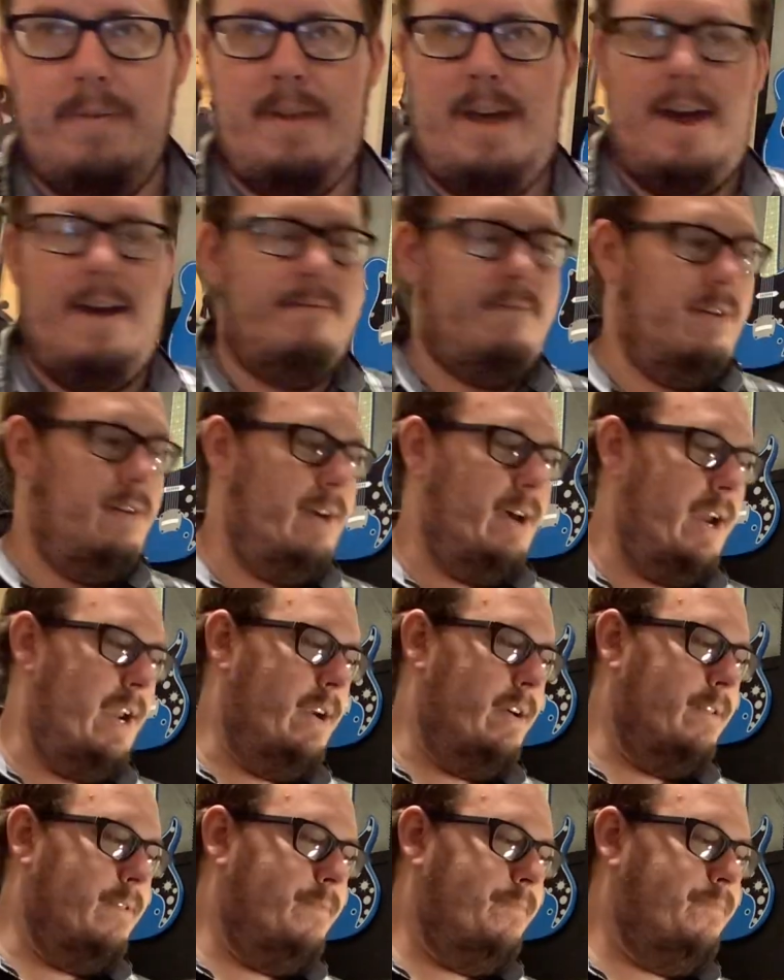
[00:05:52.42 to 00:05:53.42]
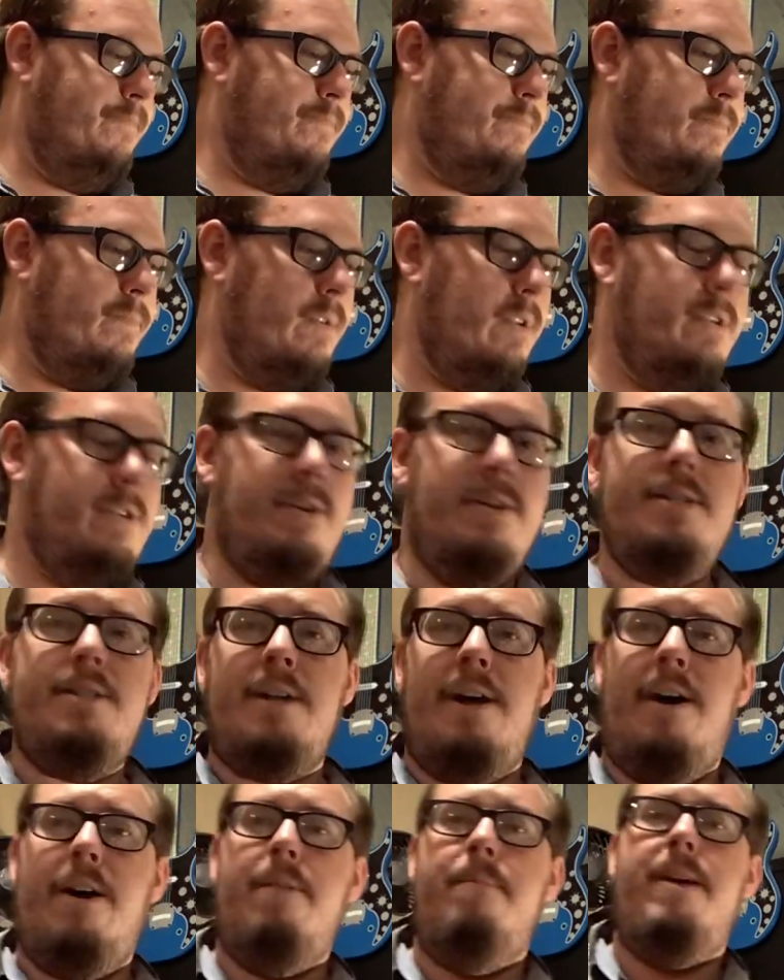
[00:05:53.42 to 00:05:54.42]
that for later. So let's
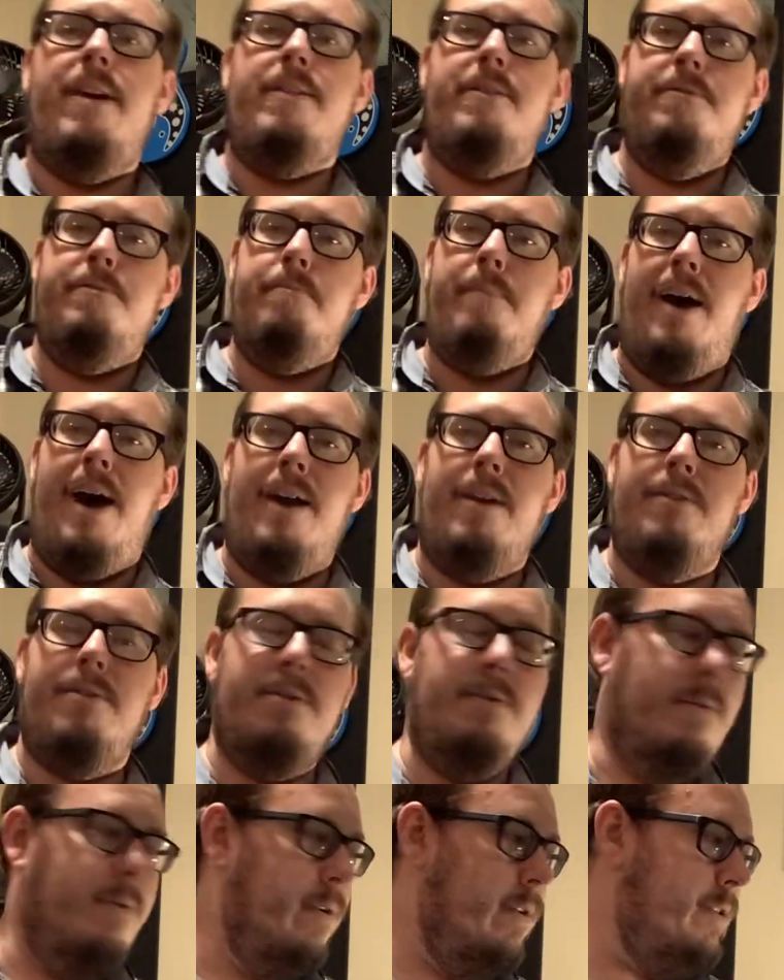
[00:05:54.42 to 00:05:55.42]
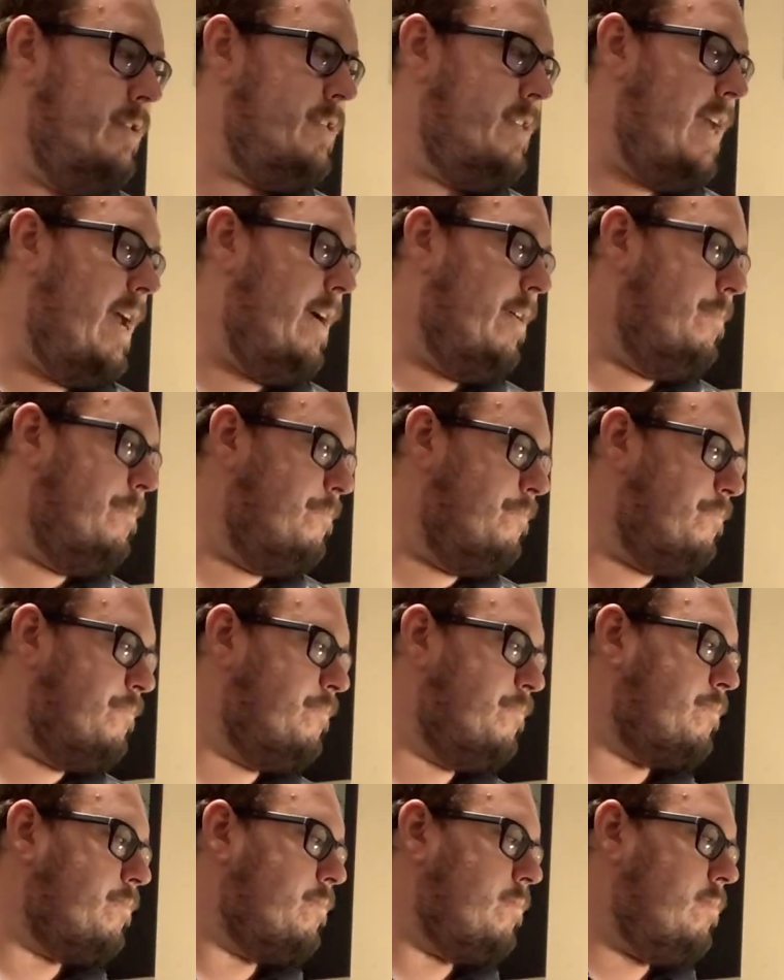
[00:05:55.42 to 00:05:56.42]
talk about those minor chords. Now,
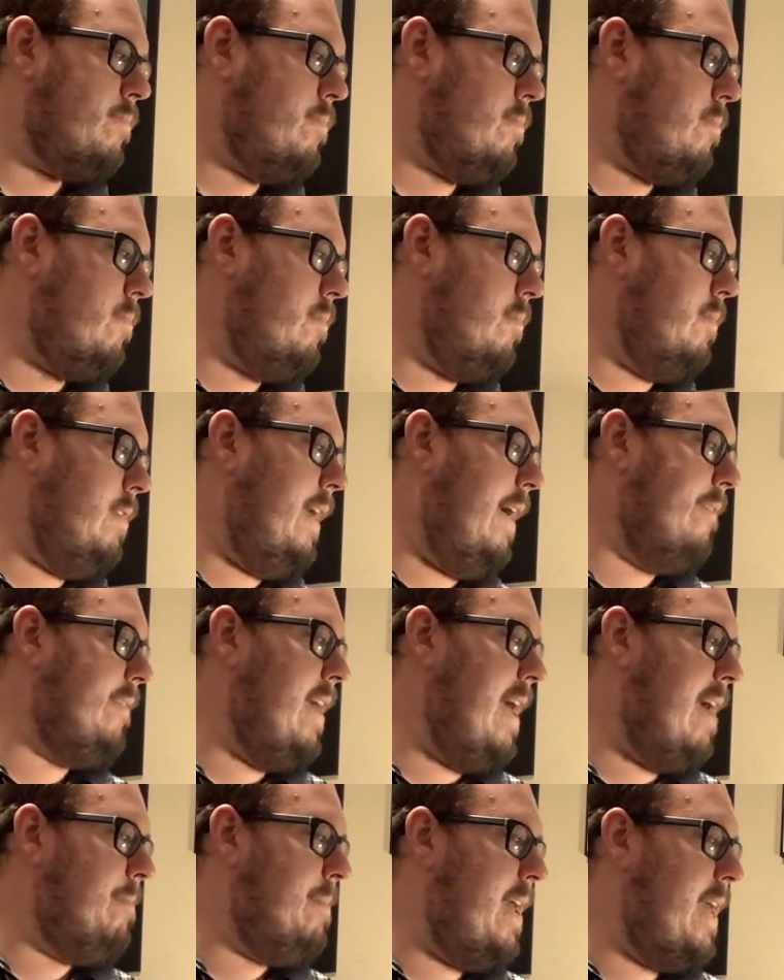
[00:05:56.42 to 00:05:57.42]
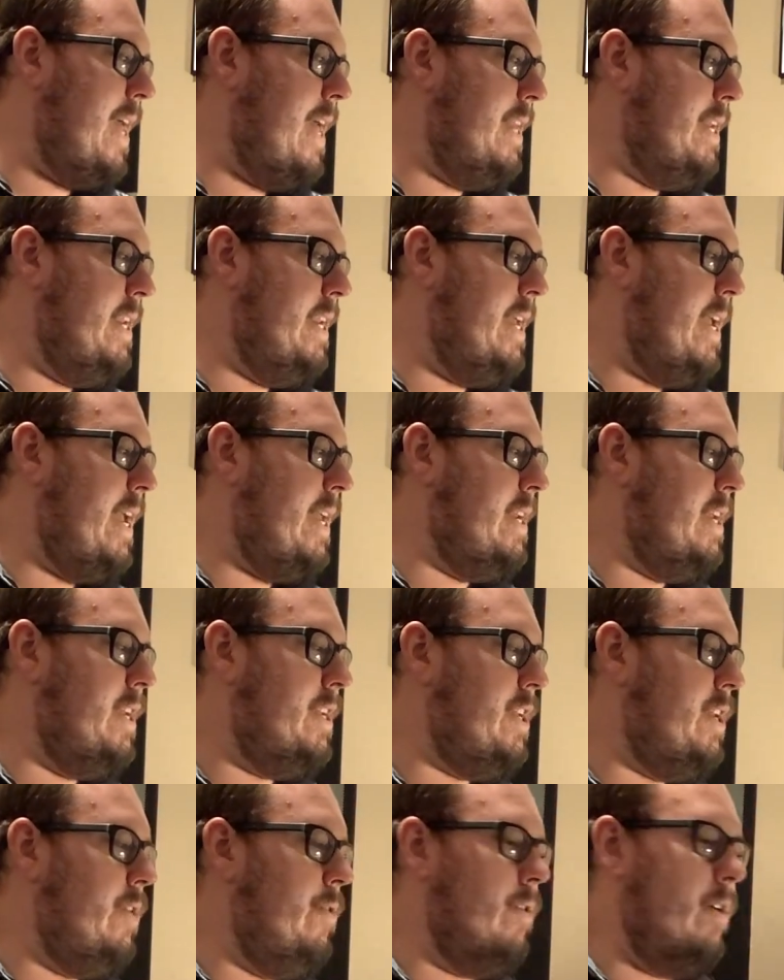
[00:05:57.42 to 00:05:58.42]
I've got my handy dandy
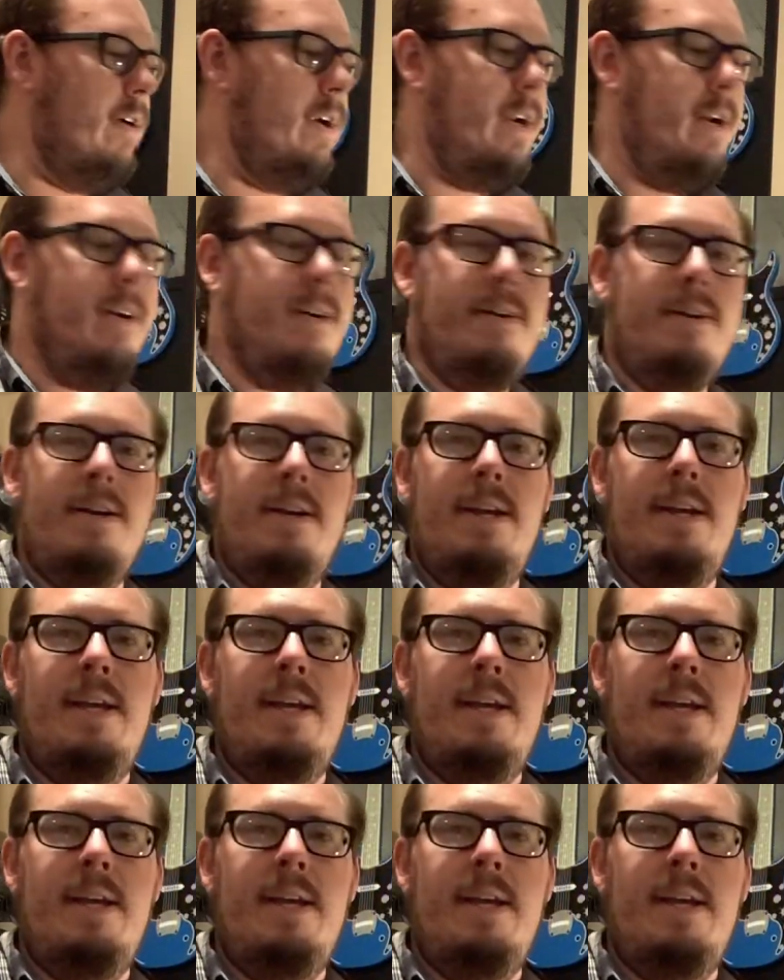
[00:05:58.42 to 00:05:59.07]
tuner here,